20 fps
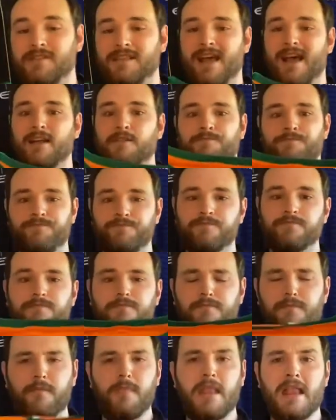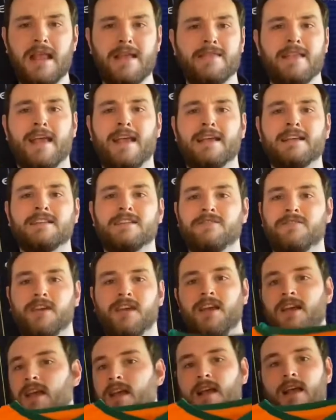that and the age of
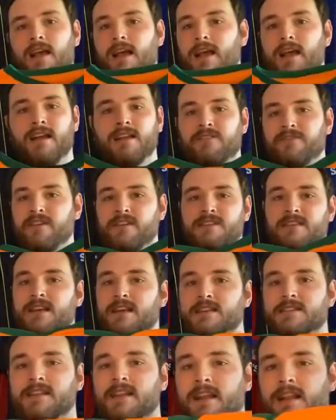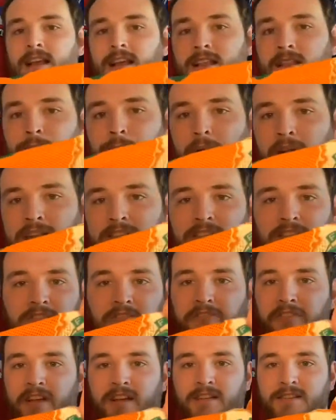it, it's fantastic. Like the badge is
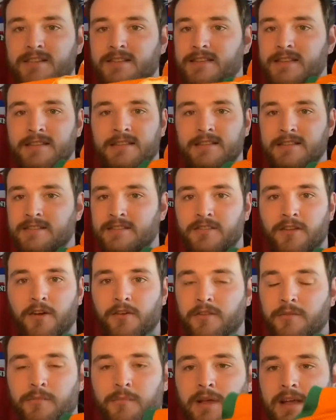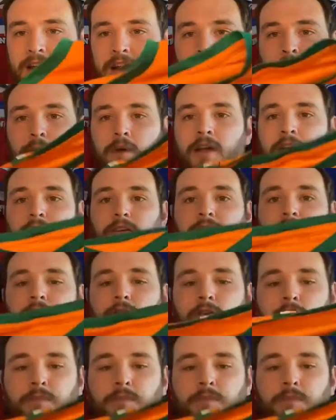felt, there's nothing peeling away on it, or the